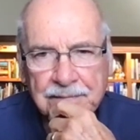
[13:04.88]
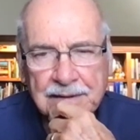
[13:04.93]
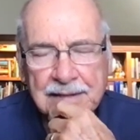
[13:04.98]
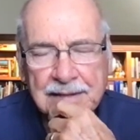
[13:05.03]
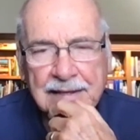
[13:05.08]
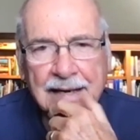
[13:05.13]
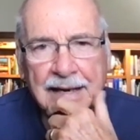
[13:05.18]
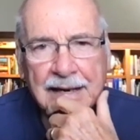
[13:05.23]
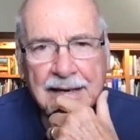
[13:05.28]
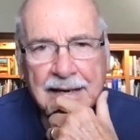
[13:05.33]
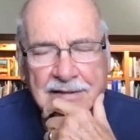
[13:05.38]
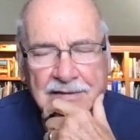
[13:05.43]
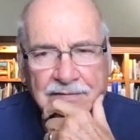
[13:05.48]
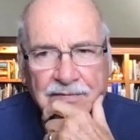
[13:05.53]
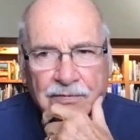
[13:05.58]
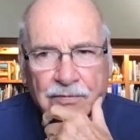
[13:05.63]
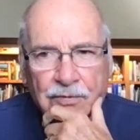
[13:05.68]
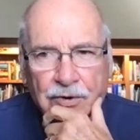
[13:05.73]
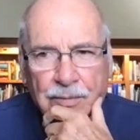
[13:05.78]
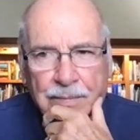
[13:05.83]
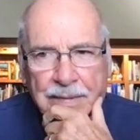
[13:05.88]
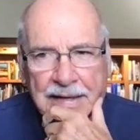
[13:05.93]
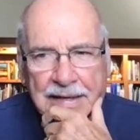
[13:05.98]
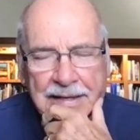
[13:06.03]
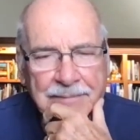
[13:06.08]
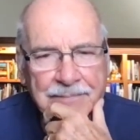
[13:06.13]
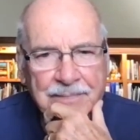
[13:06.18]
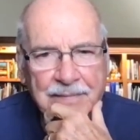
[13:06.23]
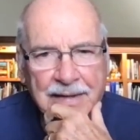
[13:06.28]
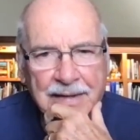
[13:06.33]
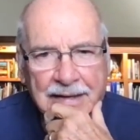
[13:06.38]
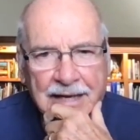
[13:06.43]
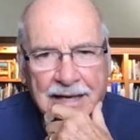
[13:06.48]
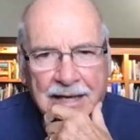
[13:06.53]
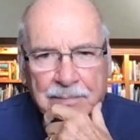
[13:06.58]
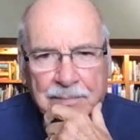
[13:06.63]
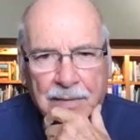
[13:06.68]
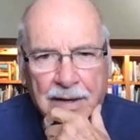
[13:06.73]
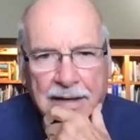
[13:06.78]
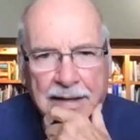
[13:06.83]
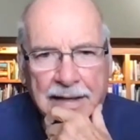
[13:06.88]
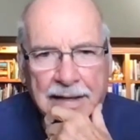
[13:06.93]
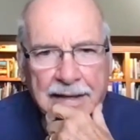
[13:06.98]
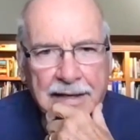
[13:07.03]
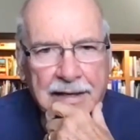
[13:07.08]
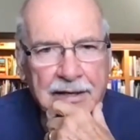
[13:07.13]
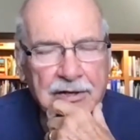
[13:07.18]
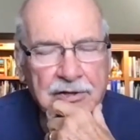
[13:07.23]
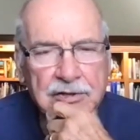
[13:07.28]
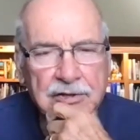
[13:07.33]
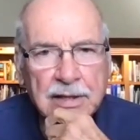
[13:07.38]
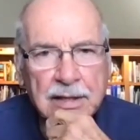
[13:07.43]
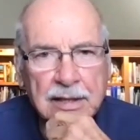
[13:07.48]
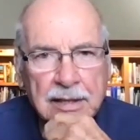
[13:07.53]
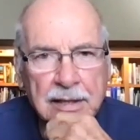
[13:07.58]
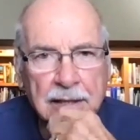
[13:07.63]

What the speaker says: task for me at my age,